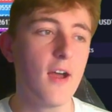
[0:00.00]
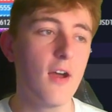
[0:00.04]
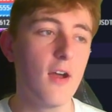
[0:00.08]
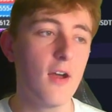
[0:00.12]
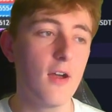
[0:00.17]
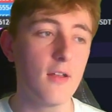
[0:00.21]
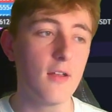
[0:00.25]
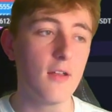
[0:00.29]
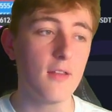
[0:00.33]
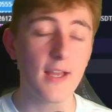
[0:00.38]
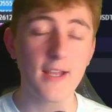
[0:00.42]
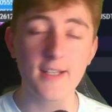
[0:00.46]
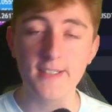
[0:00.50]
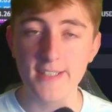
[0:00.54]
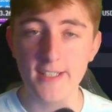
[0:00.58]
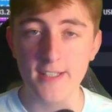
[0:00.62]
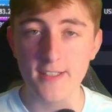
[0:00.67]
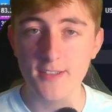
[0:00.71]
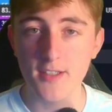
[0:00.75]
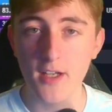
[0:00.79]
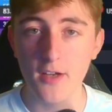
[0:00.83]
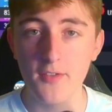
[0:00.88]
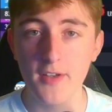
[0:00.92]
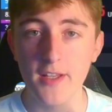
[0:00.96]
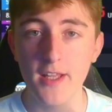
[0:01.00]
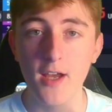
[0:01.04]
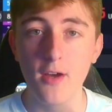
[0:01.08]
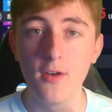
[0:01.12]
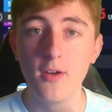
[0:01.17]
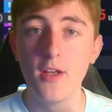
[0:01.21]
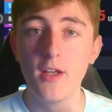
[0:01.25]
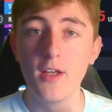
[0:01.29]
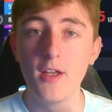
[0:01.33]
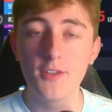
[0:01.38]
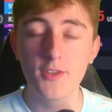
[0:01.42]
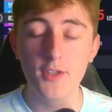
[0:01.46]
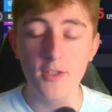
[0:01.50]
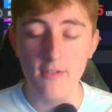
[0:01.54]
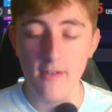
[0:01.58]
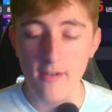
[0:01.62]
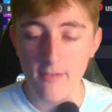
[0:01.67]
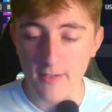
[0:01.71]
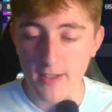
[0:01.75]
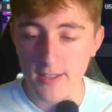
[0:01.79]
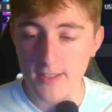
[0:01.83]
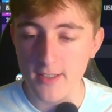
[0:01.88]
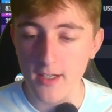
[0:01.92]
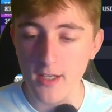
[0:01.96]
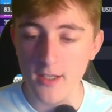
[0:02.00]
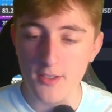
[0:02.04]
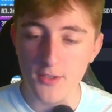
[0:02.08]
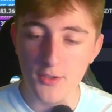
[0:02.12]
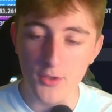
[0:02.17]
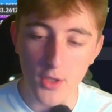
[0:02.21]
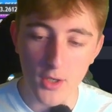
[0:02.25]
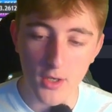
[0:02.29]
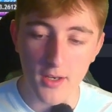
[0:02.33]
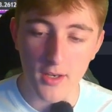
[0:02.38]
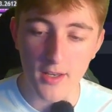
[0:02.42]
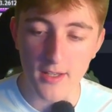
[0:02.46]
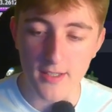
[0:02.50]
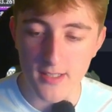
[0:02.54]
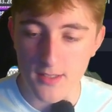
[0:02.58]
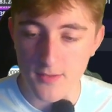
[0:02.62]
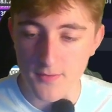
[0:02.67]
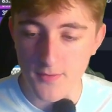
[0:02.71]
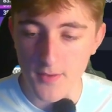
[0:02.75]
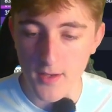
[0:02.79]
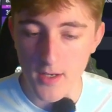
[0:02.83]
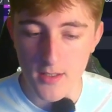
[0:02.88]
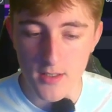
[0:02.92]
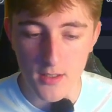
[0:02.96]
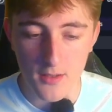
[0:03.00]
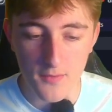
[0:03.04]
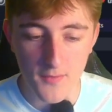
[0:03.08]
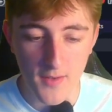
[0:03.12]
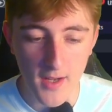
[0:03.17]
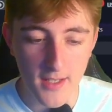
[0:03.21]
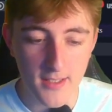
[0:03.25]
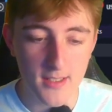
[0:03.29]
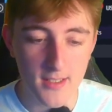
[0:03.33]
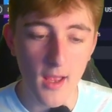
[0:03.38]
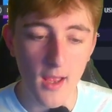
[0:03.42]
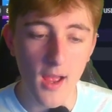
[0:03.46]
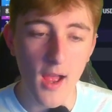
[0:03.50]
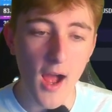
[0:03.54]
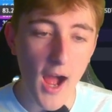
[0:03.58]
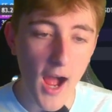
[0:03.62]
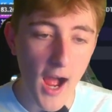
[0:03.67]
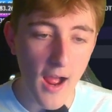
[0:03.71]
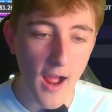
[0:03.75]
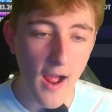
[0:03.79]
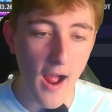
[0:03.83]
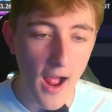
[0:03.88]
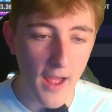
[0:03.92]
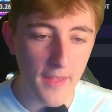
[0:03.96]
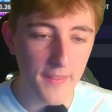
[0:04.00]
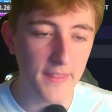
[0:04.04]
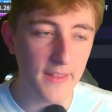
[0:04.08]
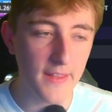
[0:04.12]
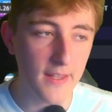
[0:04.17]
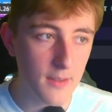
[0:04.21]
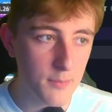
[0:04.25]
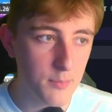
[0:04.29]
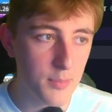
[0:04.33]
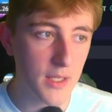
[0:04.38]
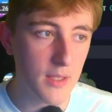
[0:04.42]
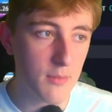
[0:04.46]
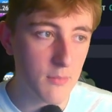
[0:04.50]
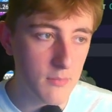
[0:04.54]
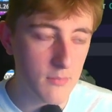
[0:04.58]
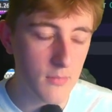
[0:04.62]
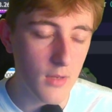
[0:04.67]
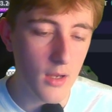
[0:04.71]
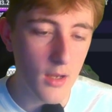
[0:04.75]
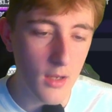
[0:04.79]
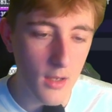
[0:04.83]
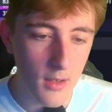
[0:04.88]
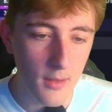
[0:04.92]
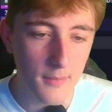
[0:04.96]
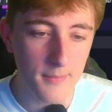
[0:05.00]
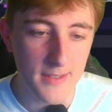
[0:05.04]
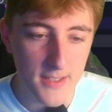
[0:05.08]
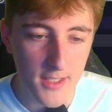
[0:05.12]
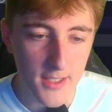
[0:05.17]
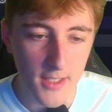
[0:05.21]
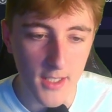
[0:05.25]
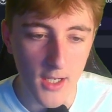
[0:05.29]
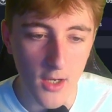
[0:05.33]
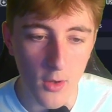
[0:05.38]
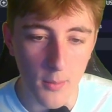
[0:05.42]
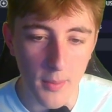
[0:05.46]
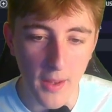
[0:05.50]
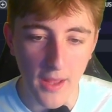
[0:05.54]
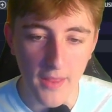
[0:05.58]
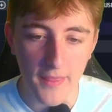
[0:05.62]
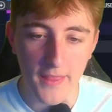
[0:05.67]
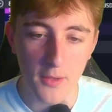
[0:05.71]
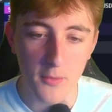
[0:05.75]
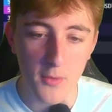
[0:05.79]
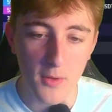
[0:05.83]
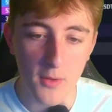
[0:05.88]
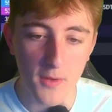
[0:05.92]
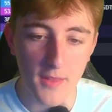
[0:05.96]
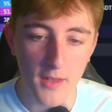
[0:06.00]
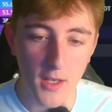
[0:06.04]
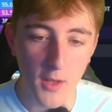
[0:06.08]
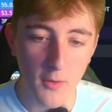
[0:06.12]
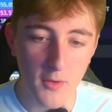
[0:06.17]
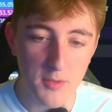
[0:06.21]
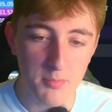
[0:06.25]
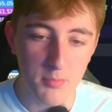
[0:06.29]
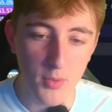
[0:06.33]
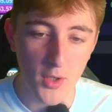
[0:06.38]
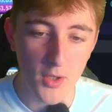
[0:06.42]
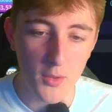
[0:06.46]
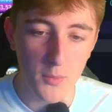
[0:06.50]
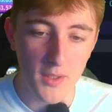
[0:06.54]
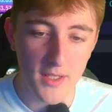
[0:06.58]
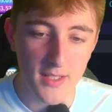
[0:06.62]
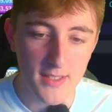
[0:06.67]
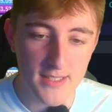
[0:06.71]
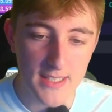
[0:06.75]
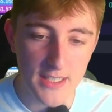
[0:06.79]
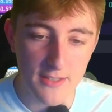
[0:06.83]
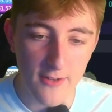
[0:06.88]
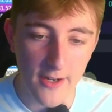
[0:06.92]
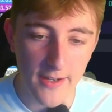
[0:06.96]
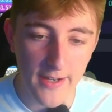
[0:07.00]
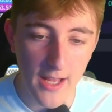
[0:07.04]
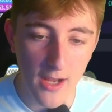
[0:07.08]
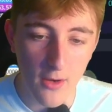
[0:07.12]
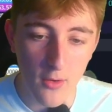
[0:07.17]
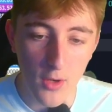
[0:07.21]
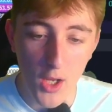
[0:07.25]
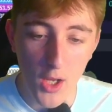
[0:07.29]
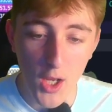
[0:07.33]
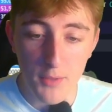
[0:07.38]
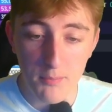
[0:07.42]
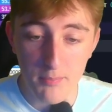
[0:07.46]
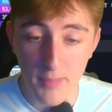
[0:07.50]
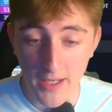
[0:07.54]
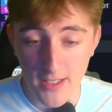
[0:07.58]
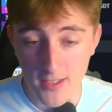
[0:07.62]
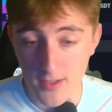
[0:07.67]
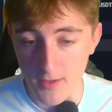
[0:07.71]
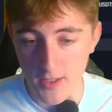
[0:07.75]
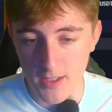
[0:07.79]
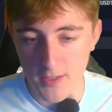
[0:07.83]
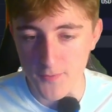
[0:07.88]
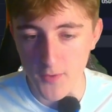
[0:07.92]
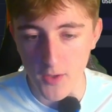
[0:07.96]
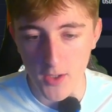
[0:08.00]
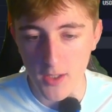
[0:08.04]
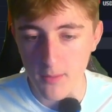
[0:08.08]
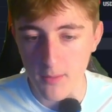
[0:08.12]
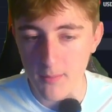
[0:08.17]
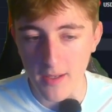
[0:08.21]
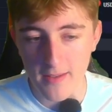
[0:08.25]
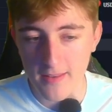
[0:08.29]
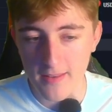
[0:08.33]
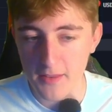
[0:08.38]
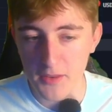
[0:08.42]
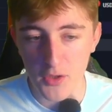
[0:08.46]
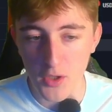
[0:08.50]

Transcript: Like I said at the start of the video, do your own research. None of this is financial advice. I think Beam is going to go up. I think we're at the lowest point we can see right now based on this volume.